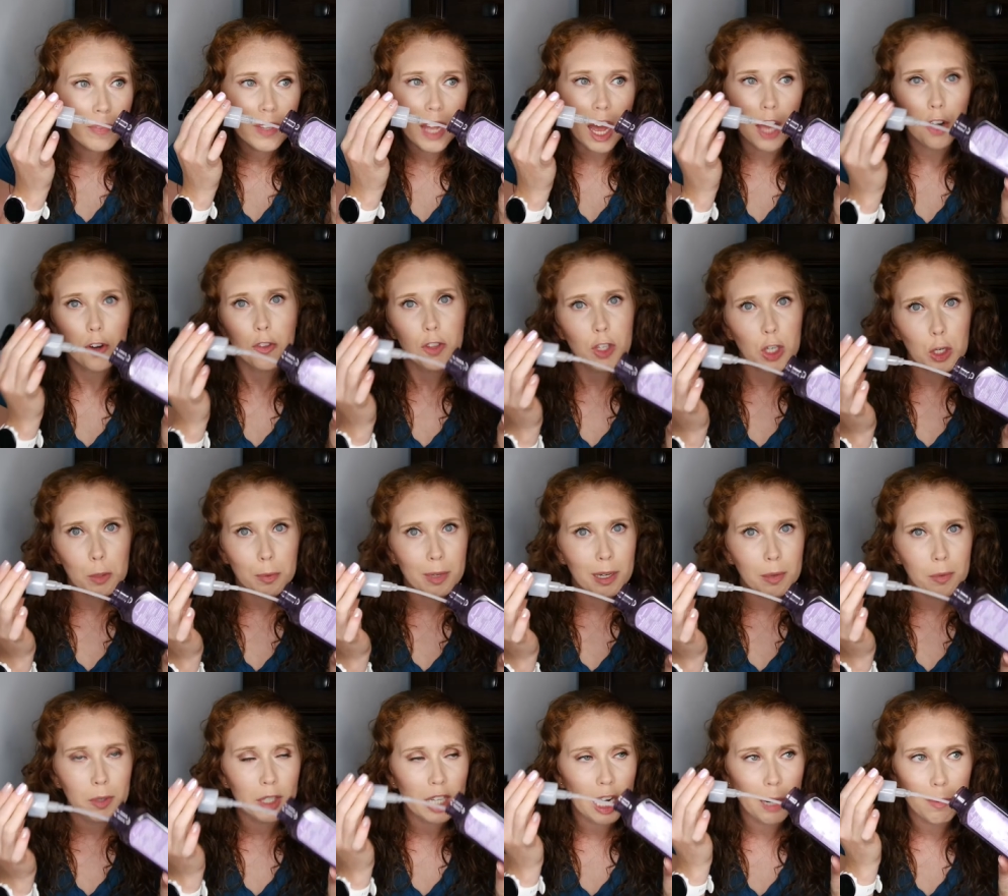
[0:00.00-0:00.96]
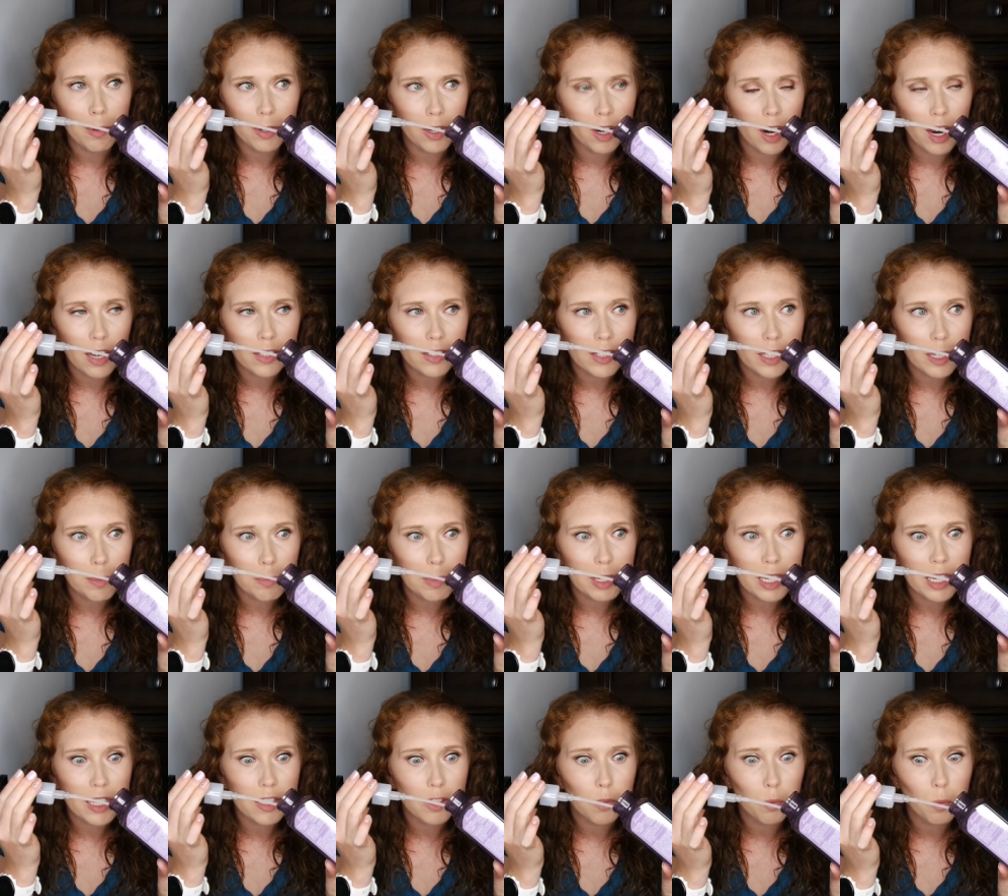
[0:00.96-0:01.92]
I don't think you'll be able to come across it
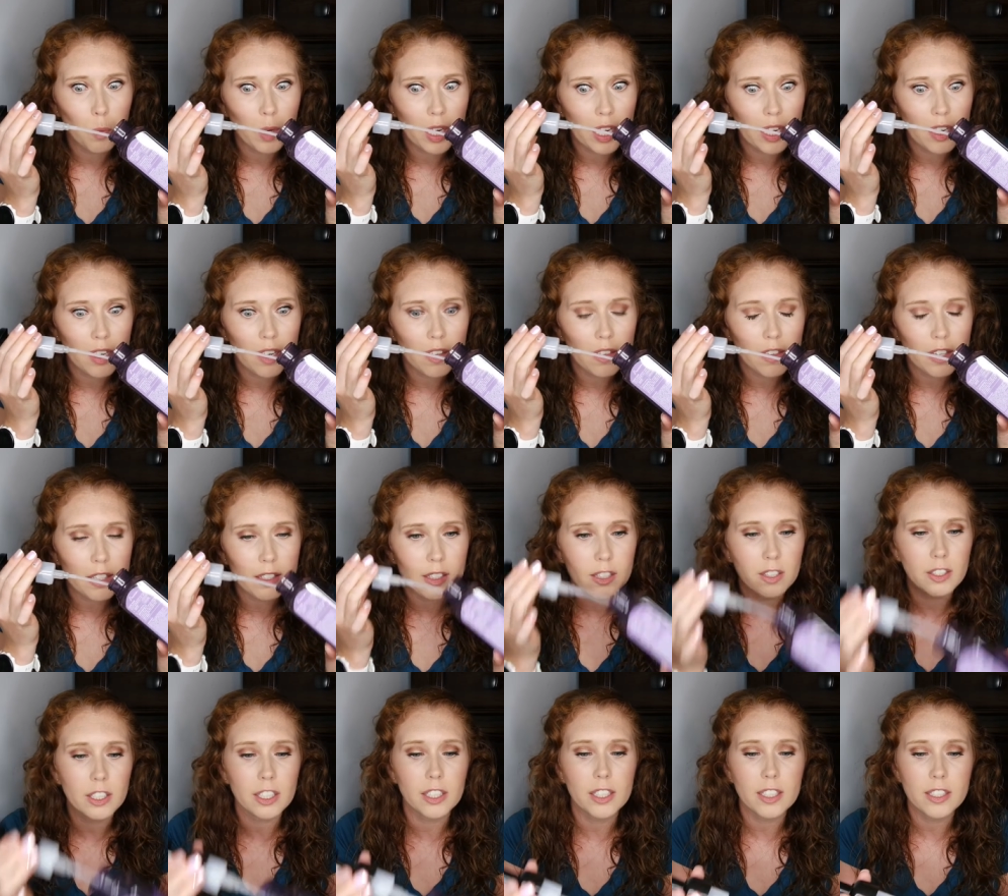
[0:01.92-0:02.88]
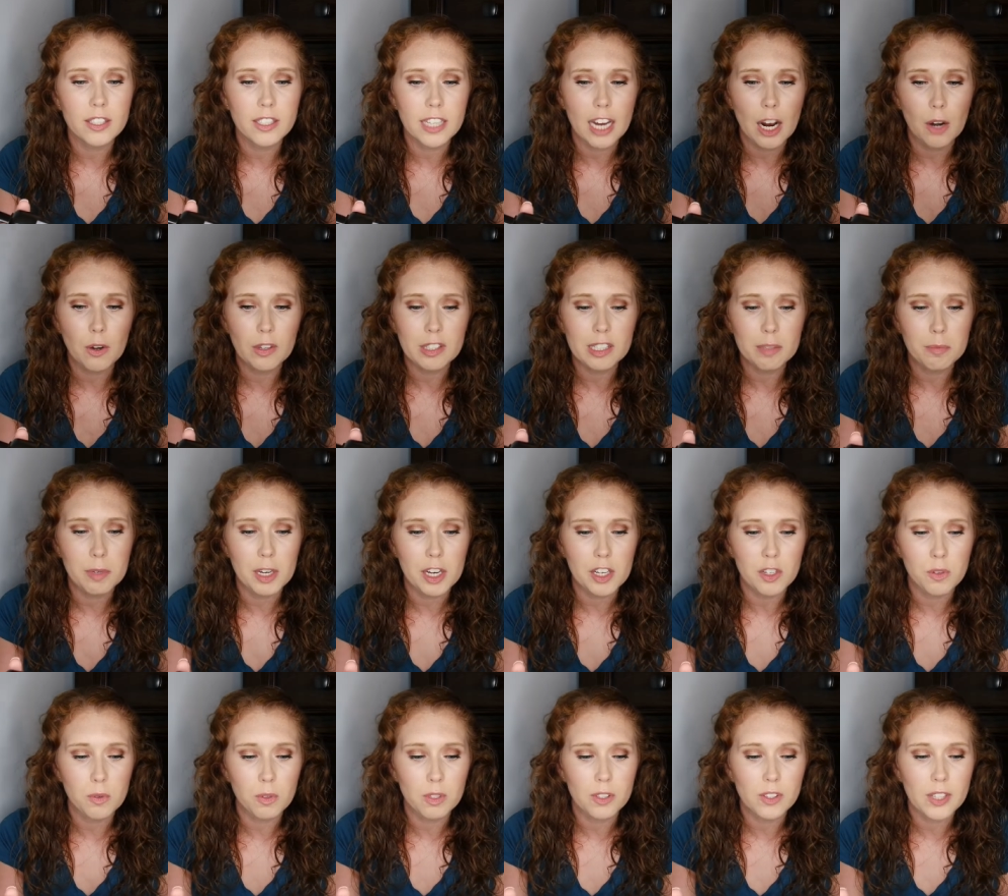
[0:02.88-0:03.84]
because when this clearanced out at some
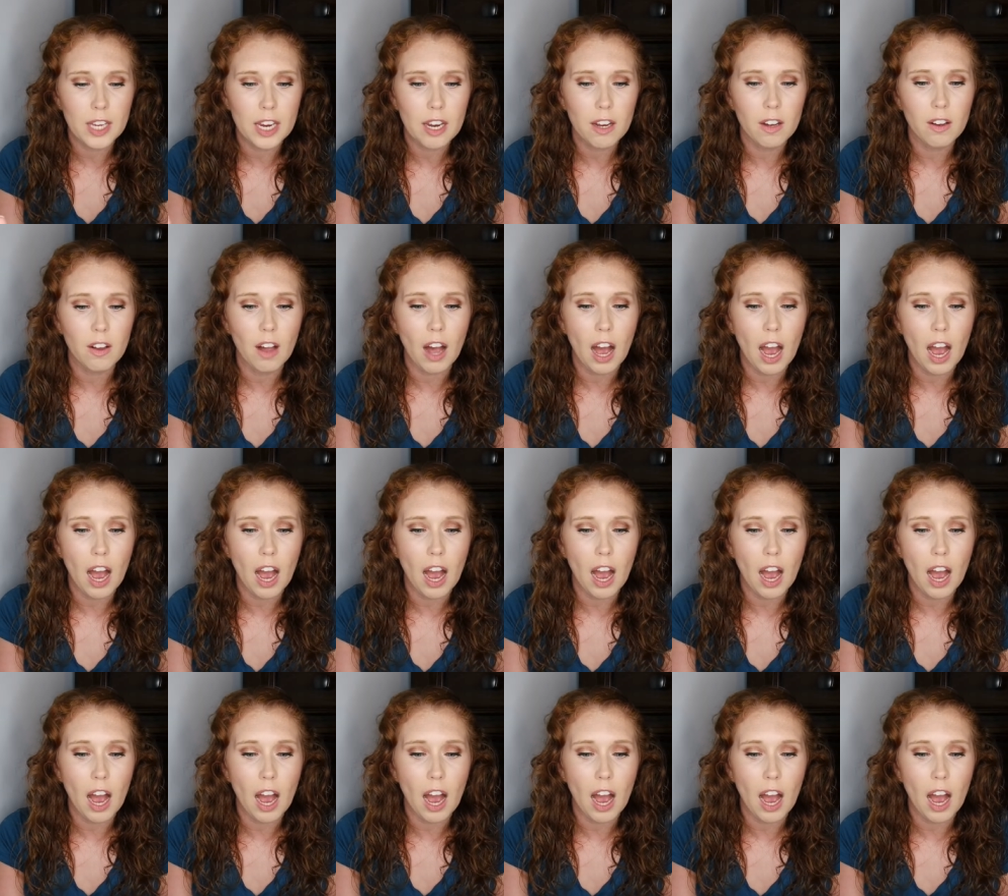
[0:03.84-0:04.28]
annual sale,